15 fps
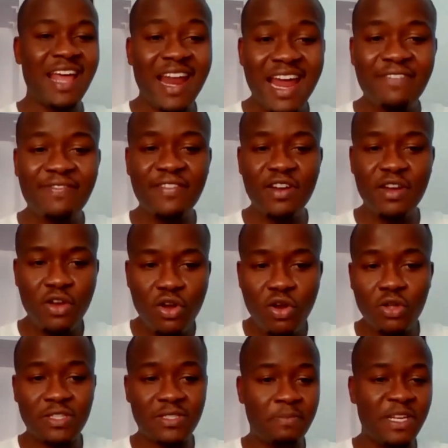that have
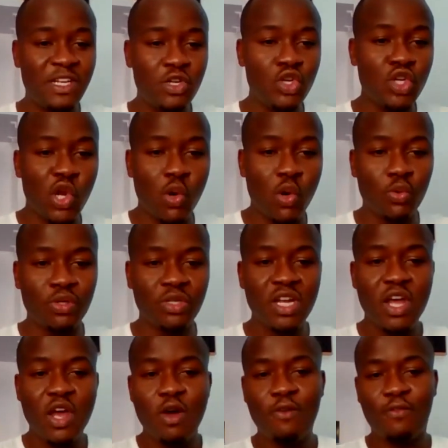not been
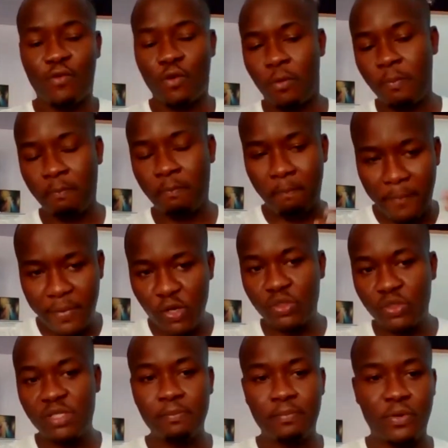known for
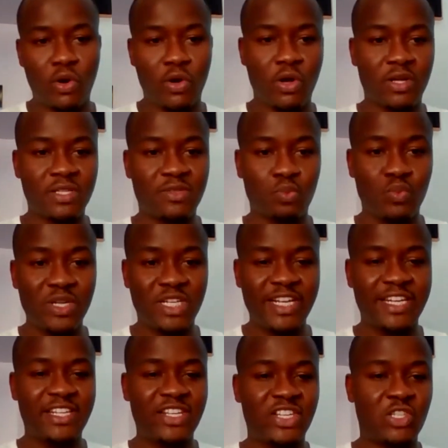building products
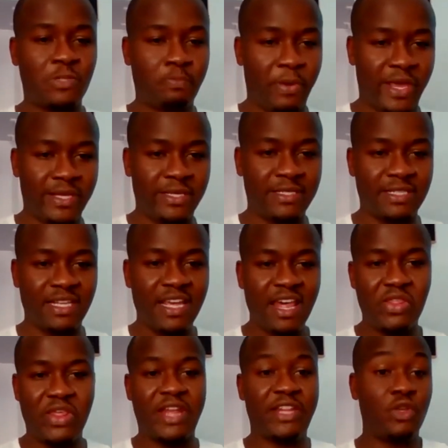within this space
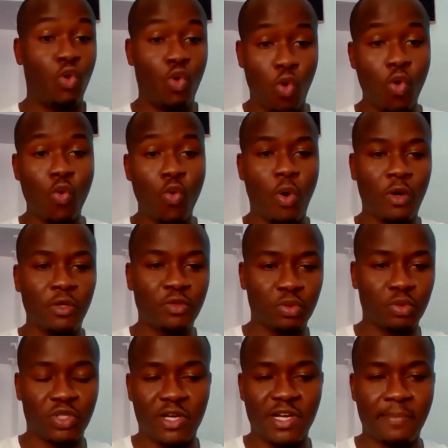that the whole world
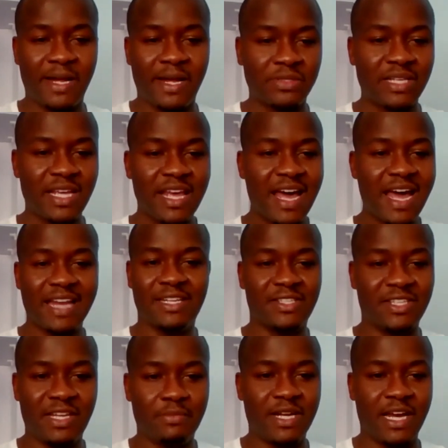will talk about at the
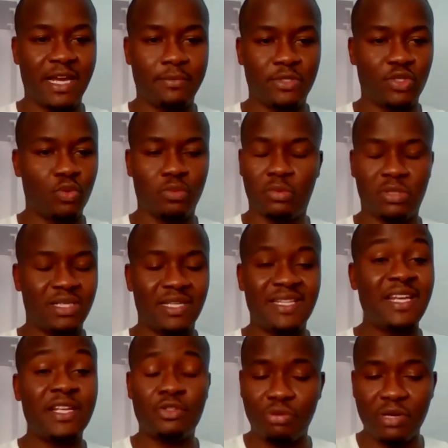same time. So
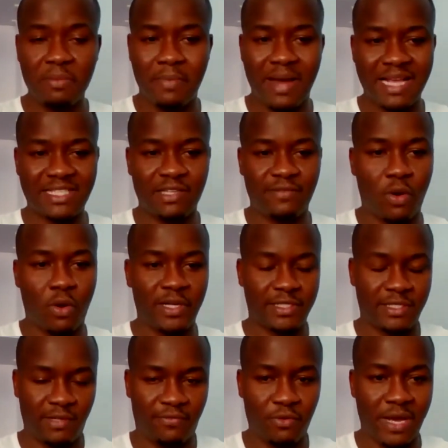it's really massive,
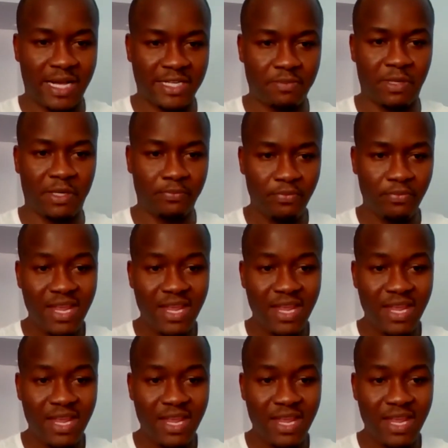honestly, if you ask me.